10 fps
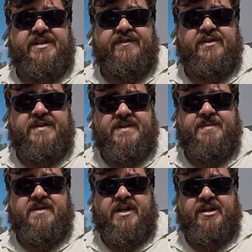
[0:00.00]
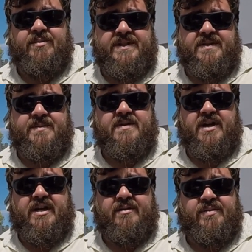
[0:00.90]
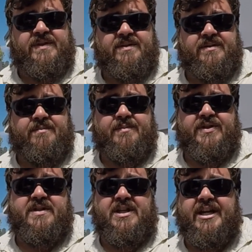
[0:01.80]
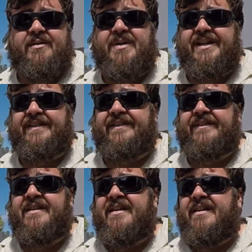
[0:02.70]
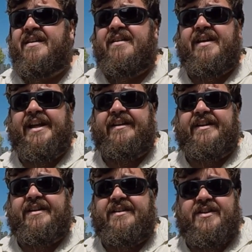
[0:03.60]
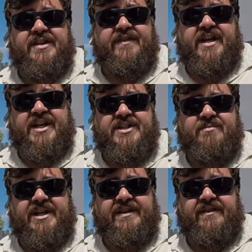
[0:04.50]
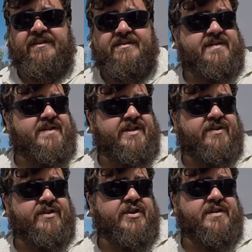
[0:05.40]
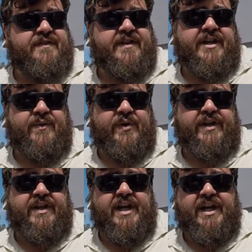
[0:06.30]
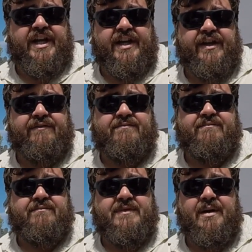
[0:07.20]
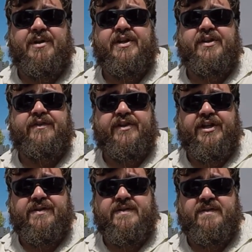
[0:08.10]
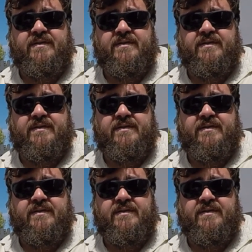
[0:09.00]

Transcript: If you're not subscribed, please subscribe. Push the like button and the notification button so you're notified when I upload new videos.